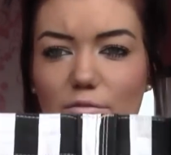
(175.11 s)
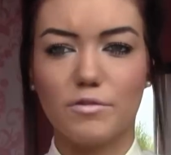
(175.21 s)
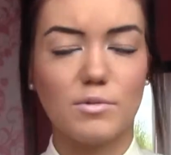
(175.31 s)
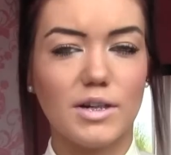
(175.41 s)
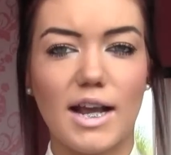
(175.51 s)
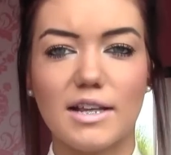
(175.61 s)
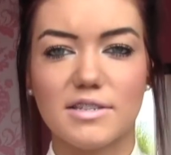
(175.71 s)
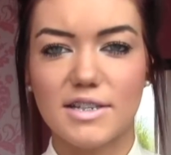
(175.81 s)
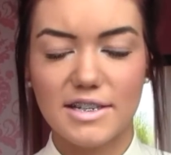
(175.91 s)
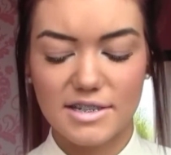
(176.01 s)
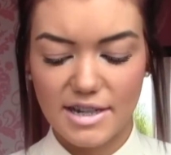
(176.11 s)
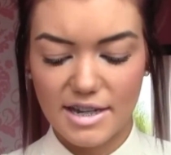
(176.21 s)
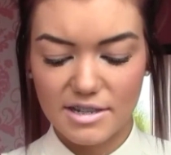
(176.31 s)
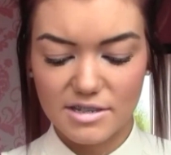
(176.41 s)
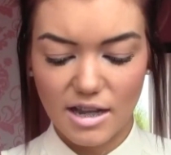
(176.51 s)
everyone has these
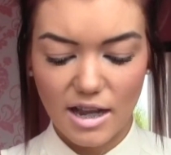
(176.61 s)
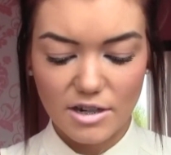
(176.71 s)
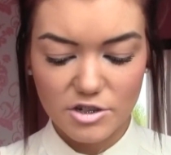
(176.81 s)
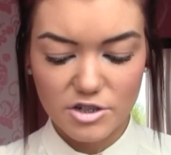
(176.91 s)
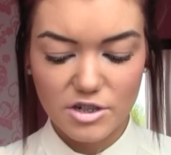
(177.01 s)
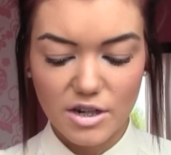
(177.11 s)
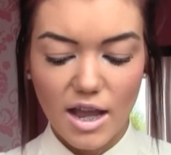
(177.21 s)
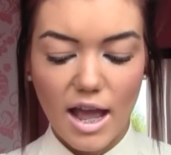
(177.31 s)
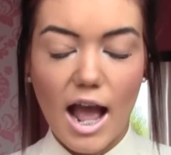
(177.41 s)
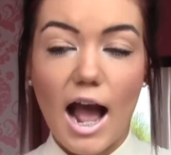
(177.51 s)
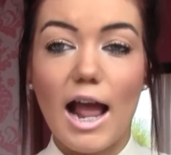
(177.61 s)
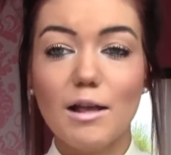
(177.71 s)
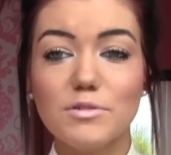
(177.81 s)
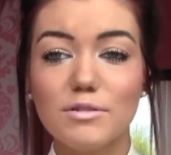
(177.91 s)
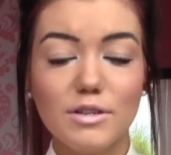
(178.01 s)
days. I
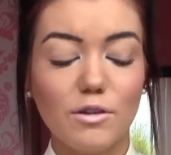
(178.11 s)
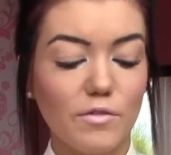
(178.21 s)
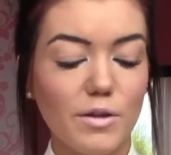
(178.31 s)
absolutely love